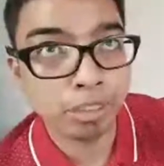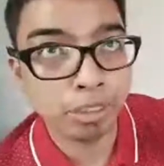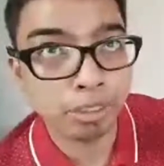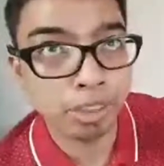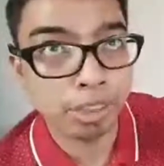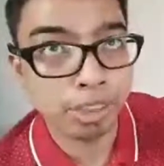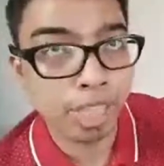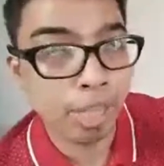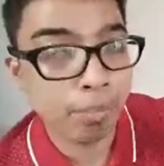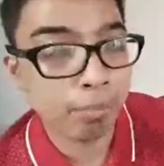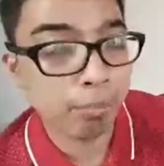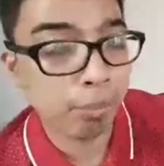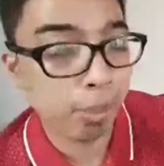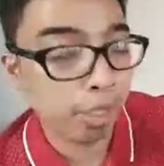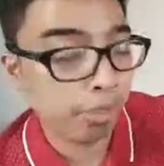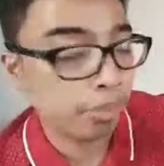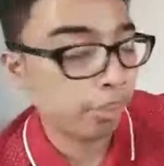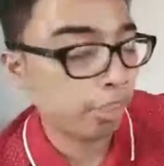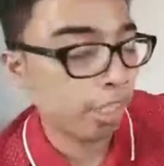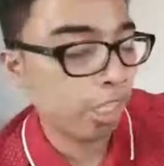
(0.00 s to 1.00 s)
the top
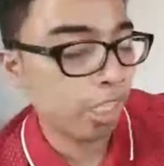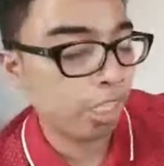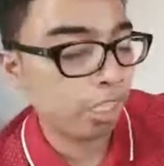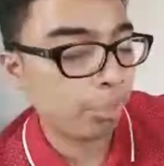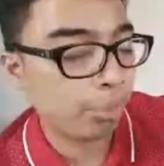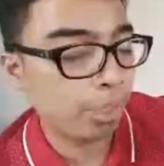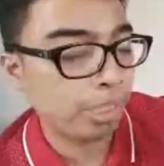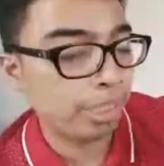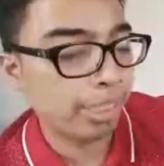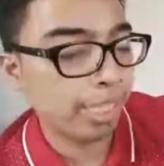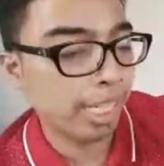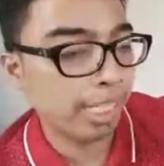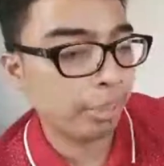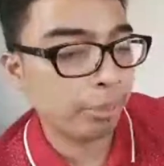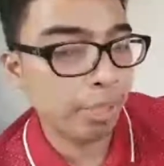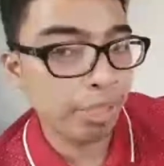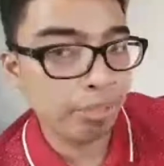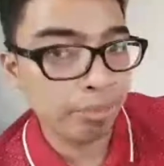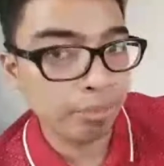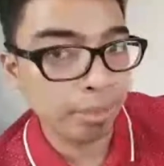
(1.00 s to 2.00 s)
one song will get
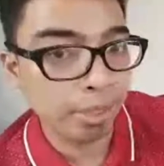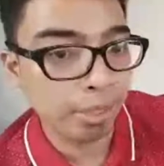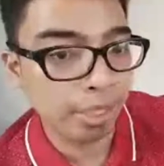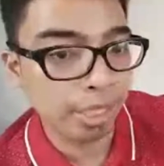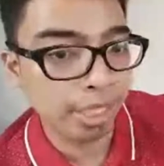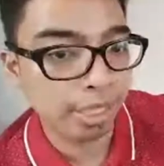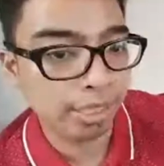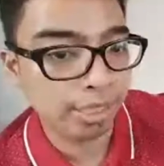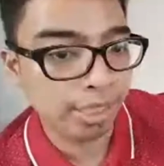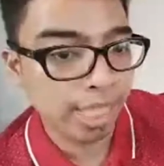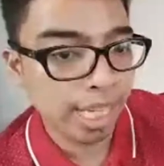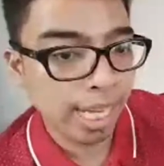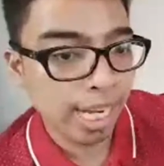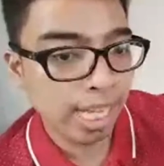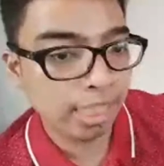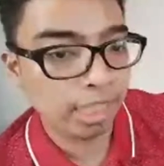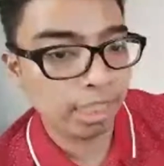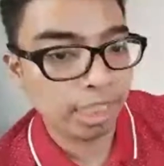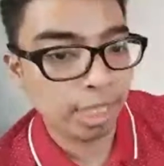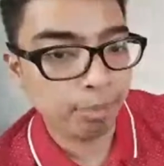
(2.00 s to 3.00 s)
12 points
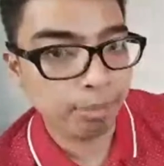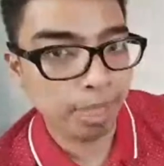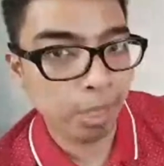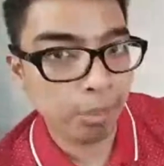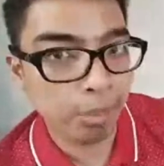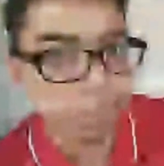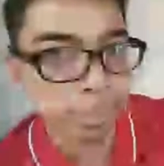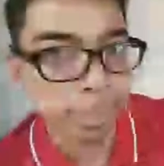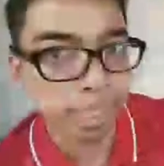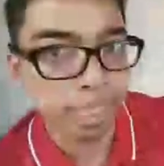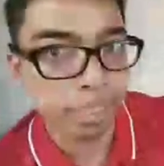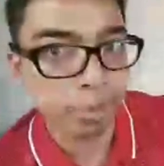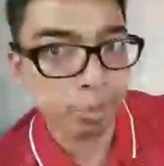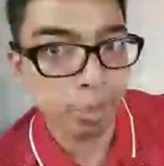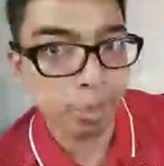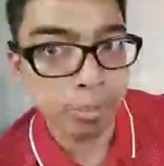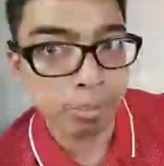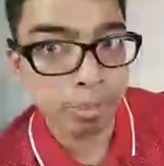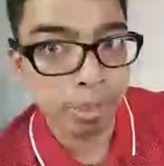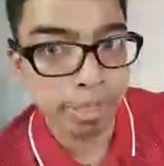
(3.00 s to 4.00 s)
and the top 10 will
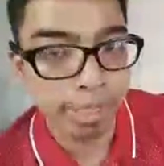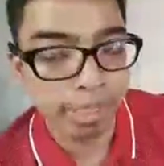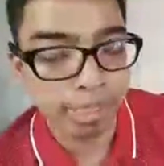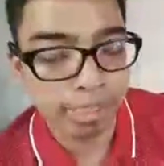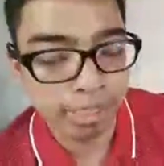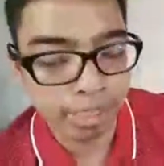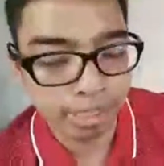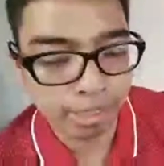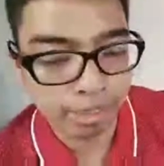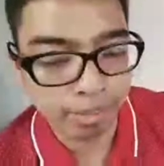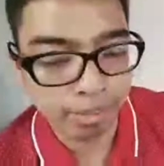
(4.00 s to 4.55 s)
get 1 point.